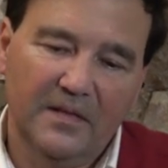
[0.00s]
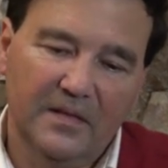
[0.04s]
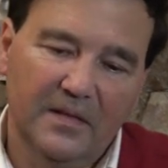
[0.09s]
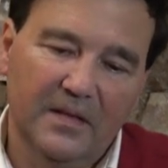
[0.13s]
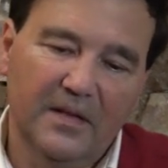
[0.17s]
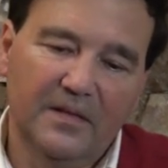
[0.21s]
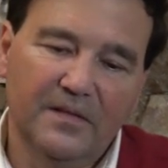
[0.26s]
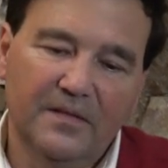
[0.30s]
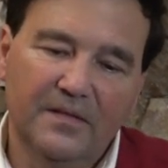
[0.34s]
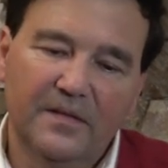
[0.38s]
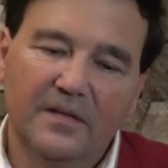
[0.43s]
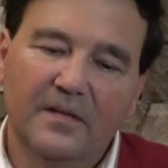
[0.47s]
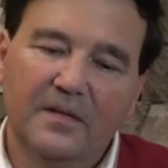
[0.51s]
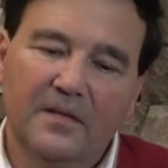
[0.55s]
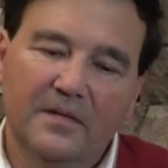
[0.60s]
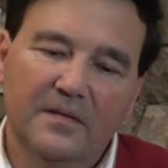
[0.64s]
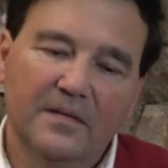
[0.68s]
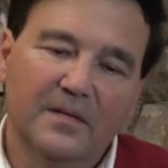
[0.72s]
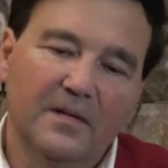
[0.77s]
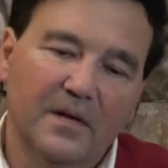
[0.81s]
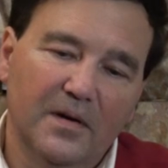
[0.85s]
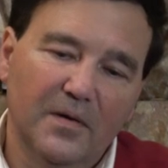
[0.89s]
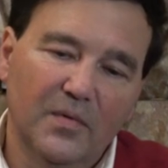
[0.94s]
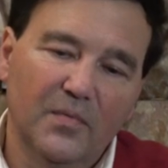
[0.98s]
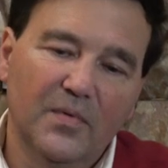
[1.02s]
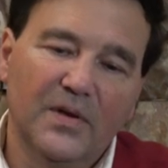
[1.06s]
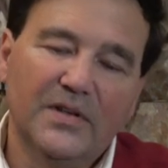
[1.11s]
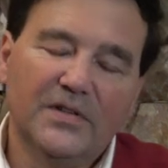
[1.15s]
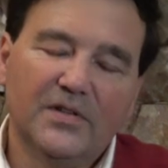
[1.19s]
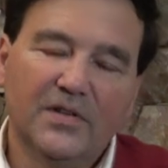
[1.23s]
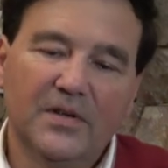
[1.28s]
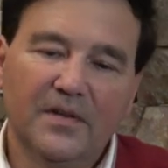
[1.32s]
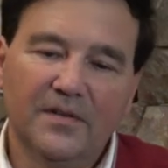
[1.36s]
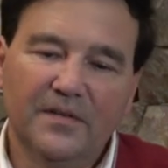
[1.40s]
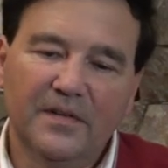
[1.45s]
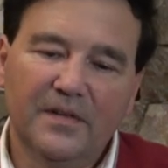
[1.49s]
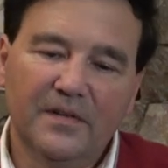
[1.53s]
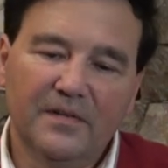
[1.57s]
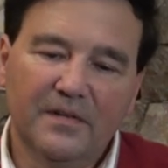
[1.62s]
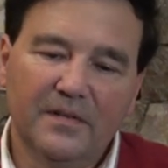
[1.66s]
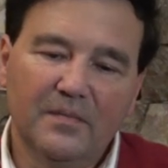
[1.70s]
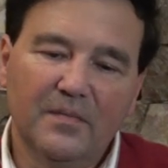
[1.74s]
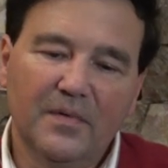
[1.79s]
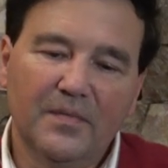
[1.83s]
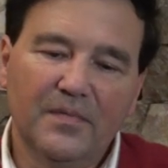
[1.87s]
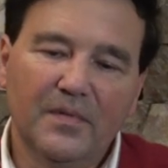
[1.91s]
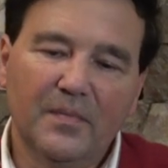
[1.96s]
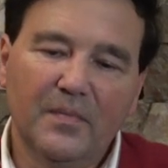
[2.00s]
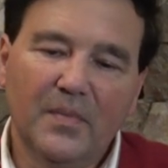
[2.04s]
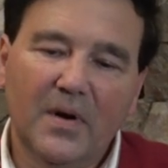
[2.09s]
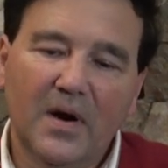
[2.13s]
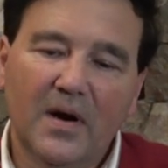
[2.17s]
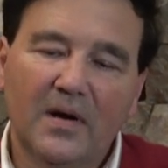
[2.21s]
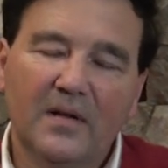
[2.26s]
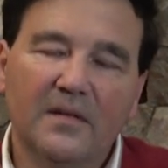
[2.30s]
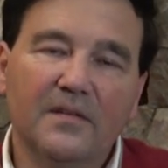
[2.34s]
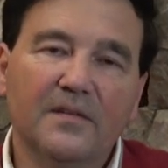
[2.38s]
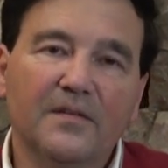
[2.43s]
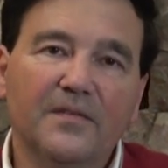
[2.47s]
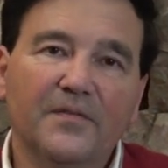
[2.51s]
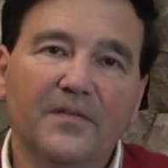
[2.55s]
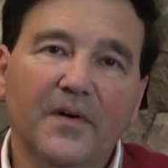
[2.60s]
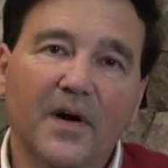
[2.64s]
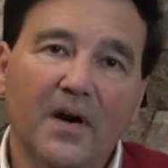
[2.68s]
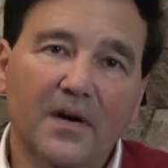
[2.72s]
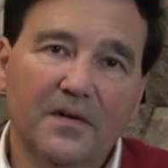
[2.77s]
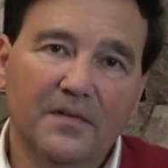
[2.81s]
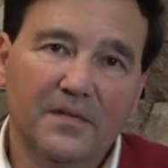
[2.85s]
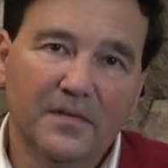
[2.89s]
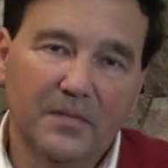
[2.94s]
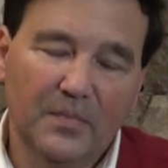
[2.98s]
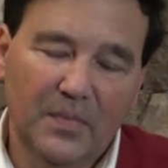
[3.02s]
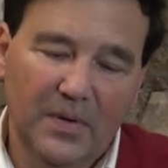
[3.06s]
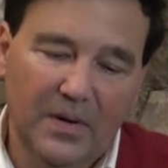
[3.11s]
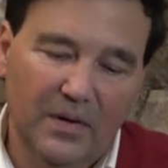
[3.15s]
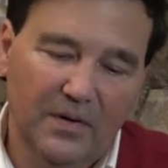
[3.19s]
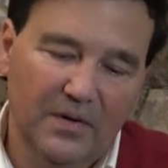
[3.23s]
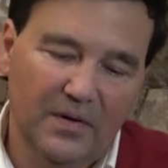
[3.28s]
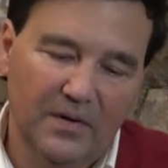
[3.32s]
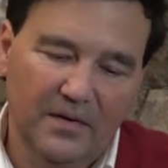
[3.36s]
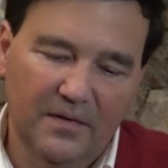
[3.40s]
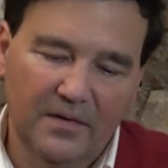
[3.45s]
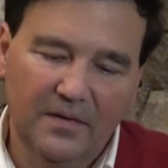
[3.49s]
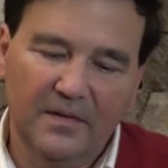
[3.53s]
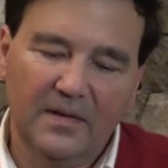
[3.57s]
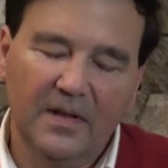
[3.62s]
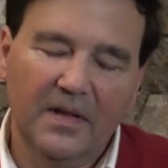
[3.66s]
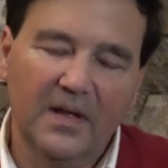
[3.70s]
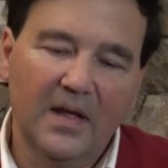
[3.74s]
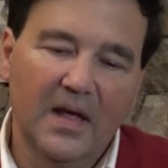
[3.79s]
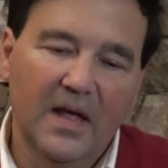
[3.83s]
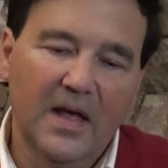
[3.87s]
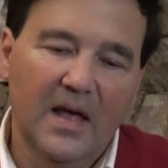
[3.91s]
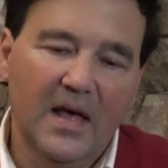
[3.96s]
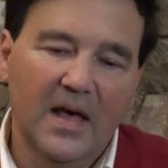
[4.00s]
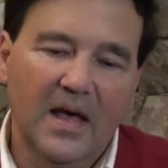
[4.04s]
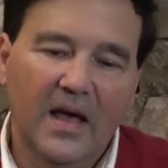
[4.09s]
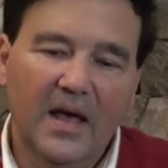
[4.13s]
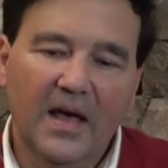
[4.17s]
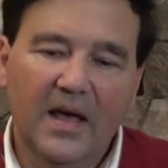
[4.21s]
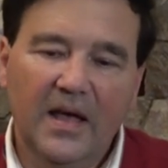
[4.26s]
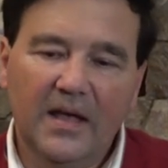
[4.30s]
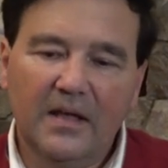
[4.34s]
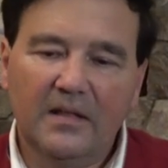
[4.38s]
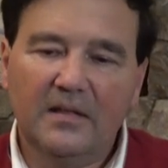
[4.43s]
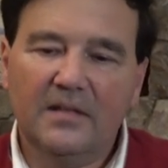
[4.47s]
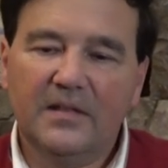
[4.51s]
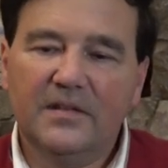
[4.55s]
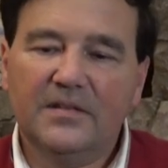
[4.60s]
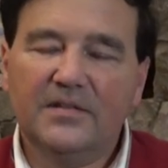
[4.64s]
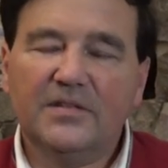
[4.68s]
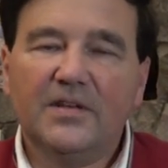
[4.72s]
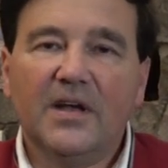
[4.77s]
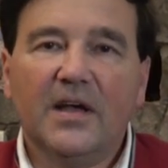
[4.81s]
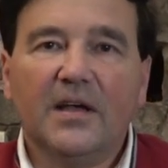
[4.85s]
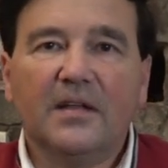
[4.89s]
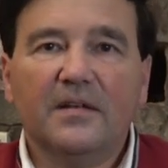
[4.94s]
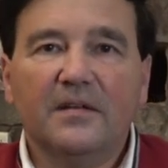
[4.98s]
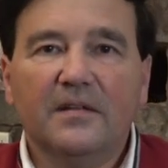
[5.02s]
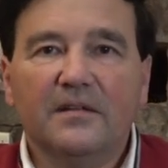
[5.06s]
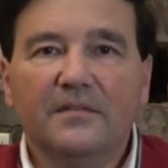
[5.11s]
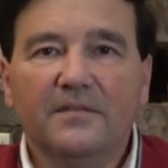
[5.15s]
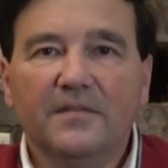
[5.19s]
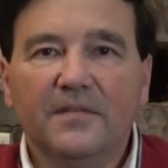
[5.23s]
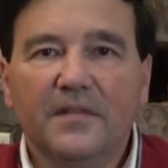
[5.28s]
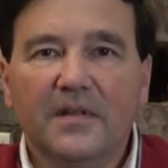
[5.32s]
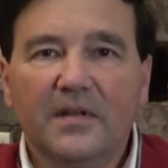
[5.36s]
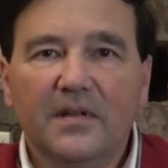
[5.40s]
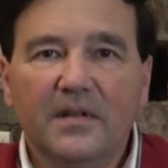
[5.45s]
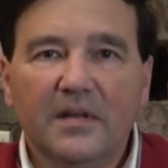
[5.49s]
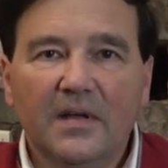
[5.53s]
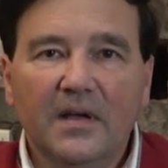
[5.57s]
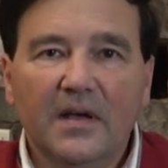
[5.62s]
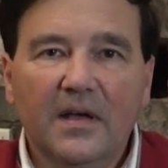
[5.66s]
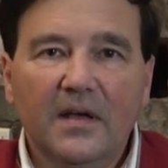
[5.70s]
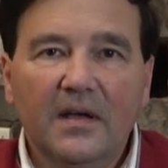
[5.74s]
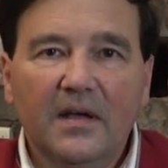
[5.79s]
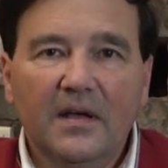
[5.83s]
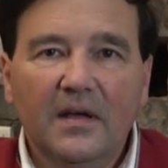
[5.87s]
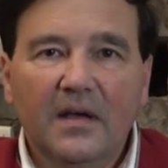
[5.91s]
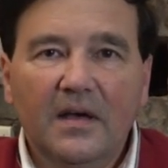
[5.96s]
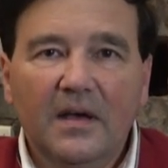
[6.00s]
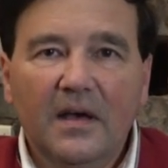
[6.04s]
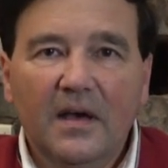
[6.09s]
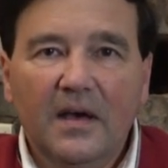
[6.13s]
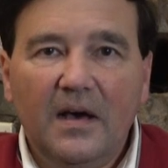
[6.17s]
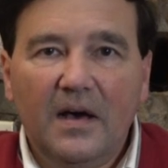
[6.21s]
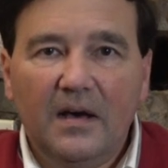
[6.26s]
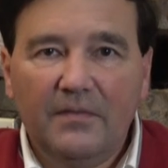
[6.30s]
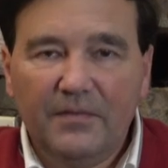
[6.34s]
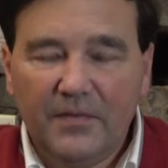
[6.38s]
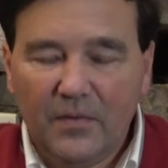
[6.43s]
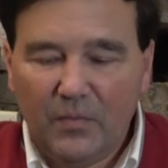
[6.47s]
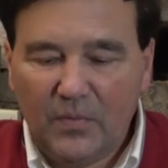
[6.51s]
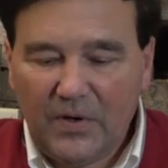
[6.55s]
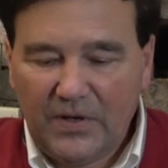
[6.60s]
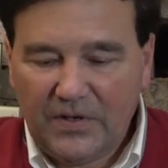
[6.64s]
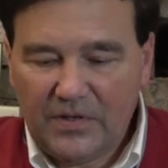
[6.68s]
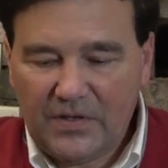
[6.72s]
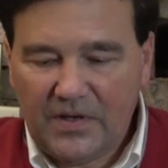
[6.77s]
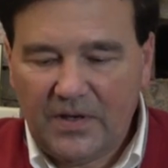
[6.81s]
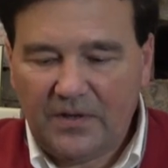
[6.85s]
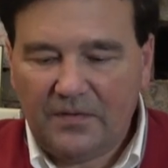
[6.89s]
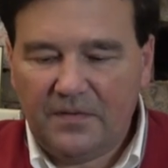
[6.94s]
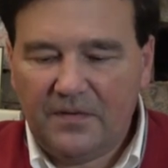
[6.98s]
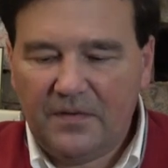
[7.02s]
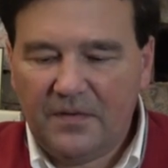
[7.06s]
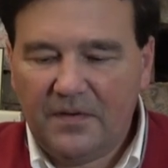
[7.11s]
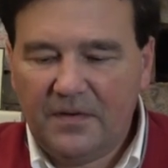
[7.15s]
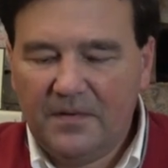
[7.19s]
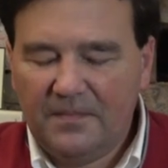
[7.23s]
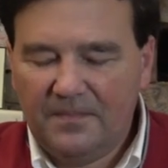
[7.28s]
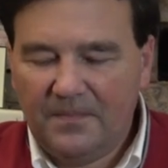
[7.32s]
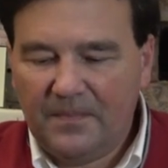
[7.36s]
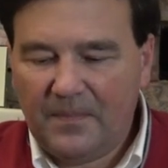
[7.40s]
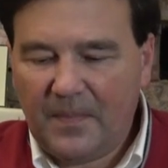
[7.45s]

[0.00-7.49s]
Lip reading: this original system of the Marlins far superior to the angle eject of the Winchester.